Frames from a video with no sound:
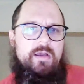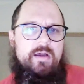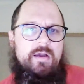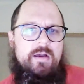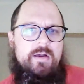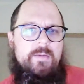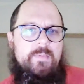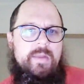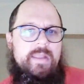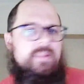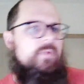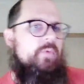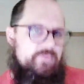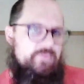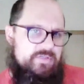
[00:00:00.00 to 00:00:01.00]
and
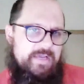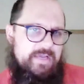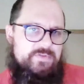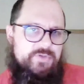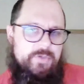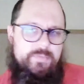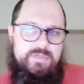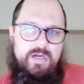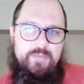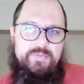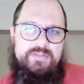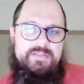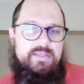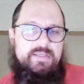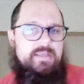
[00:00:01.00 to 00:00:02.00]
then we have a JavaScript
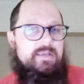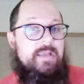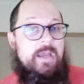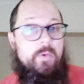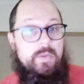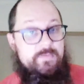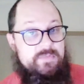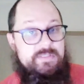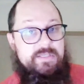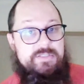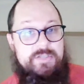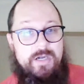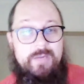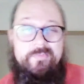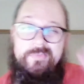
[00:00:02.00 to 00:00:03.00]
RPC, and now we have a C#.
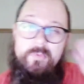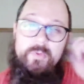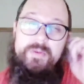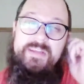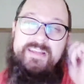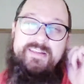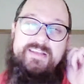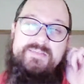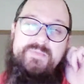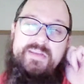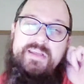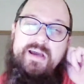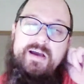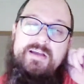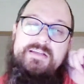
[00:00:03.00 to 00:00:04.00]
We did this
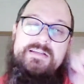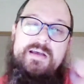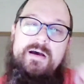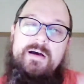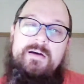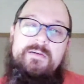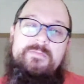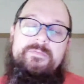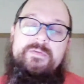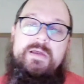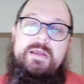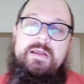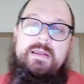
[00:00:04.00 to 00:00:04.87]
because of